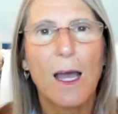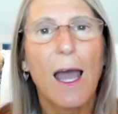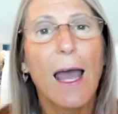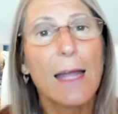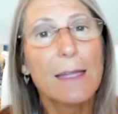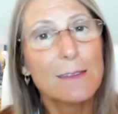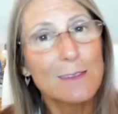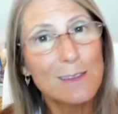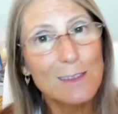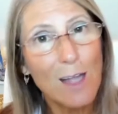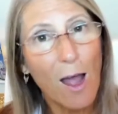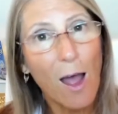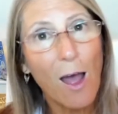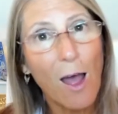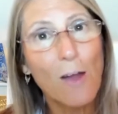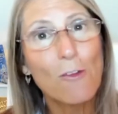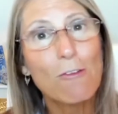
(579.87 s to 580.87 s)
And
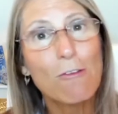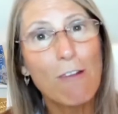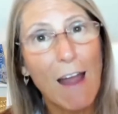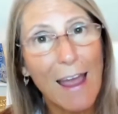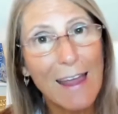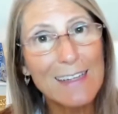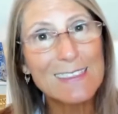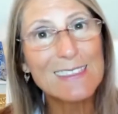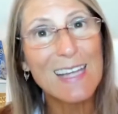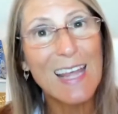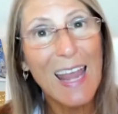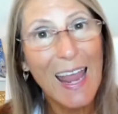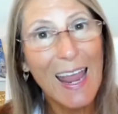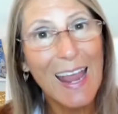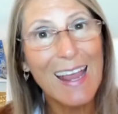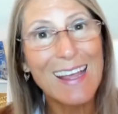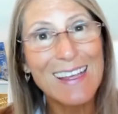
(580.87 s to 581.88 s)
start
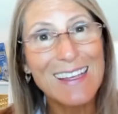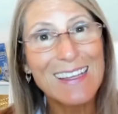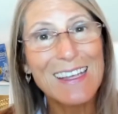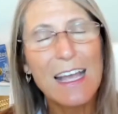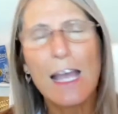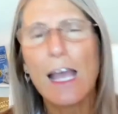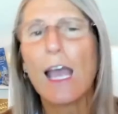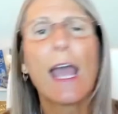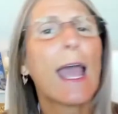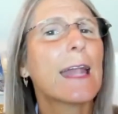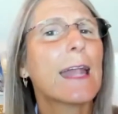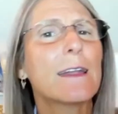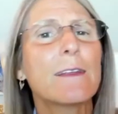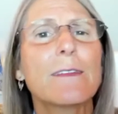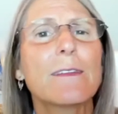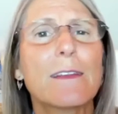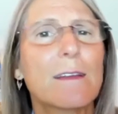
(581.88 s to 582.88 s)
writing
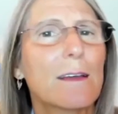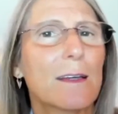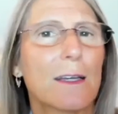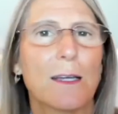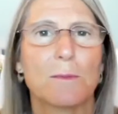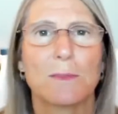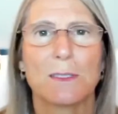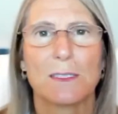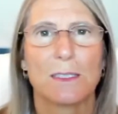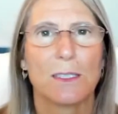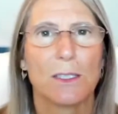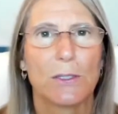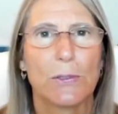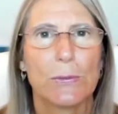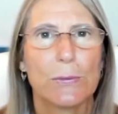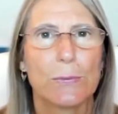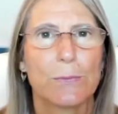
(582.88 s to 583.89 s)
anything that comes to
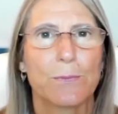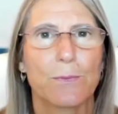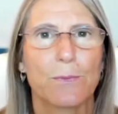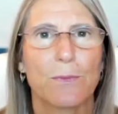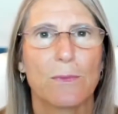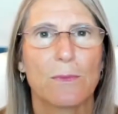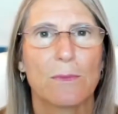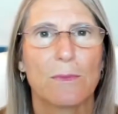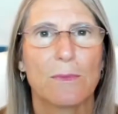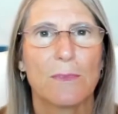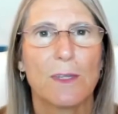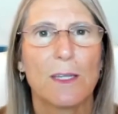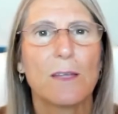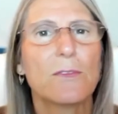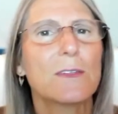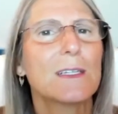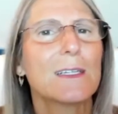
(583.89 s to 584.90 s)
you.
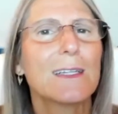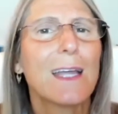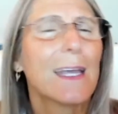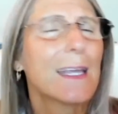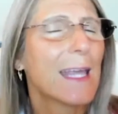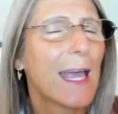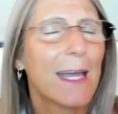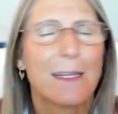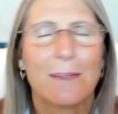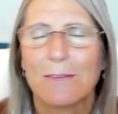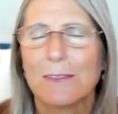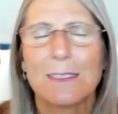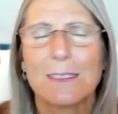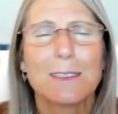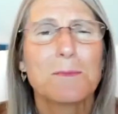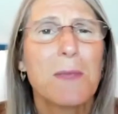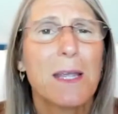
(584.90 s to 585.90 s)
Even, again, if it
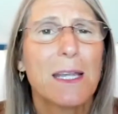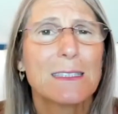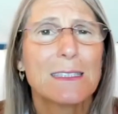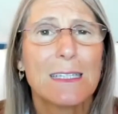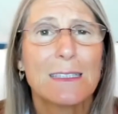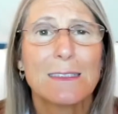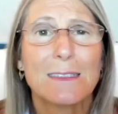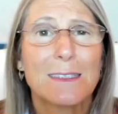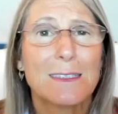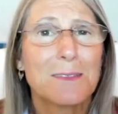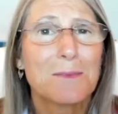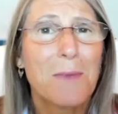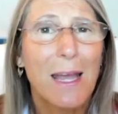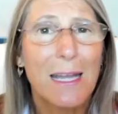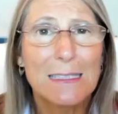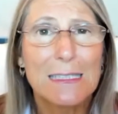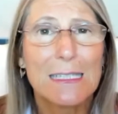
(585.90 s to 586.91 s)
doesn't make sense, doesn't
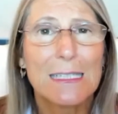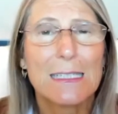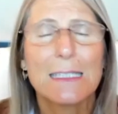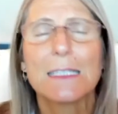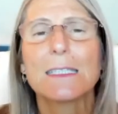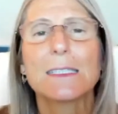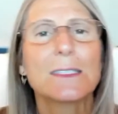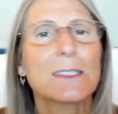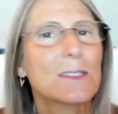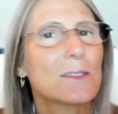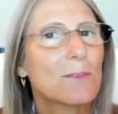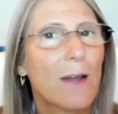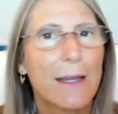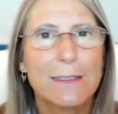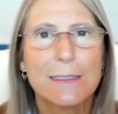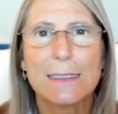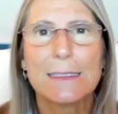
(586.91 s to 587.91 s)
matter. Just
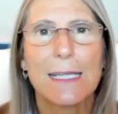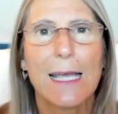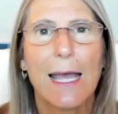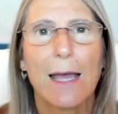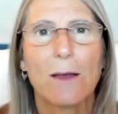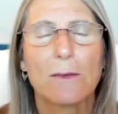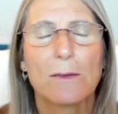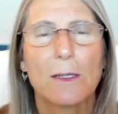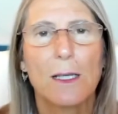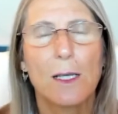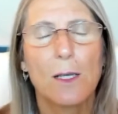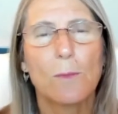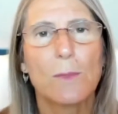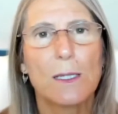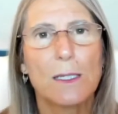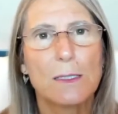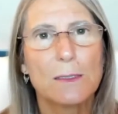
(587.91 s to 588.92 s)
write it down.
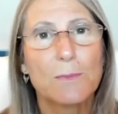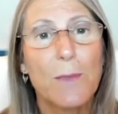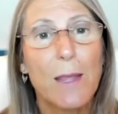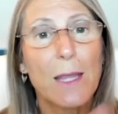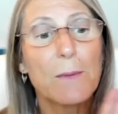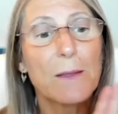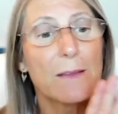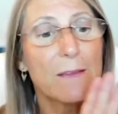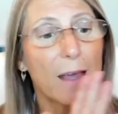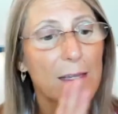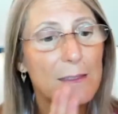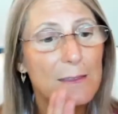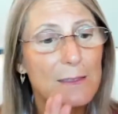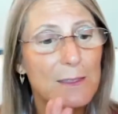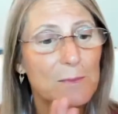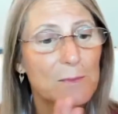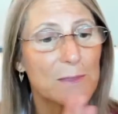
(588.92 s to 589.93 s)
Because maybe that
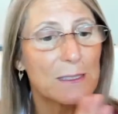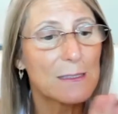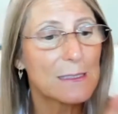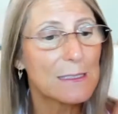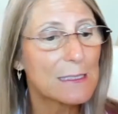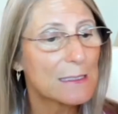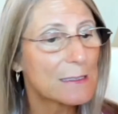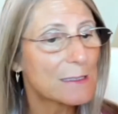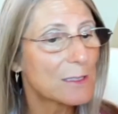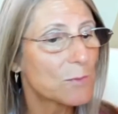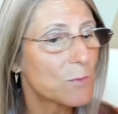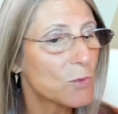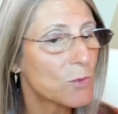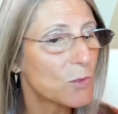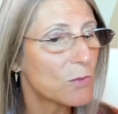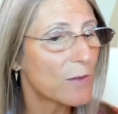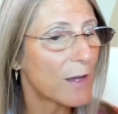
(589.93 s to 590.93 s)
is something that needs to
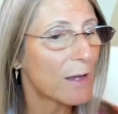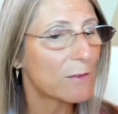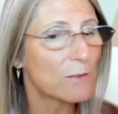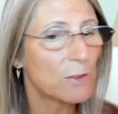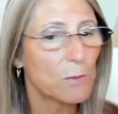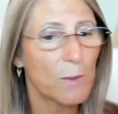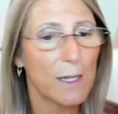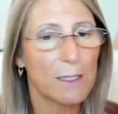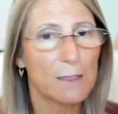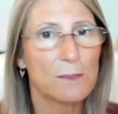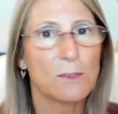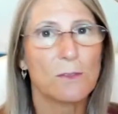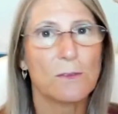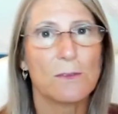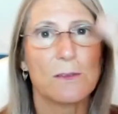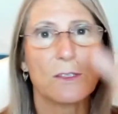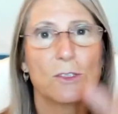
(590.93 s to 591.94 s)
move out of the way
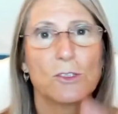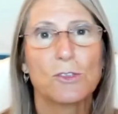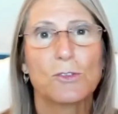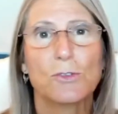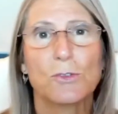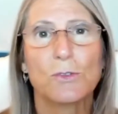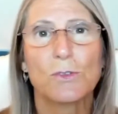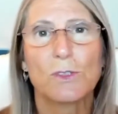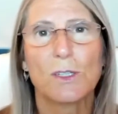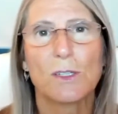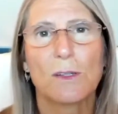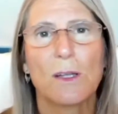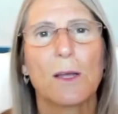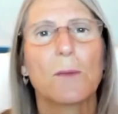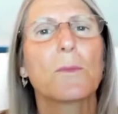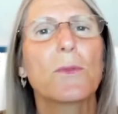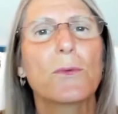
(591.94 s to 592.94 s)
so that the truth can
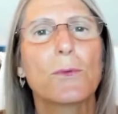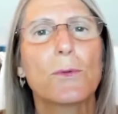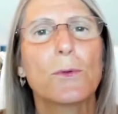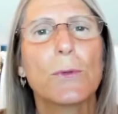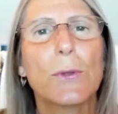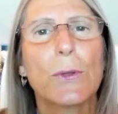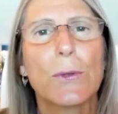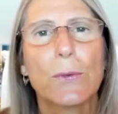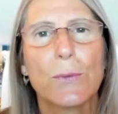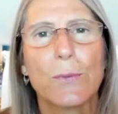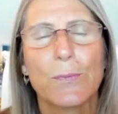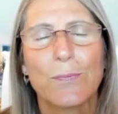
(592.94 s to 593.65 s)
come through you.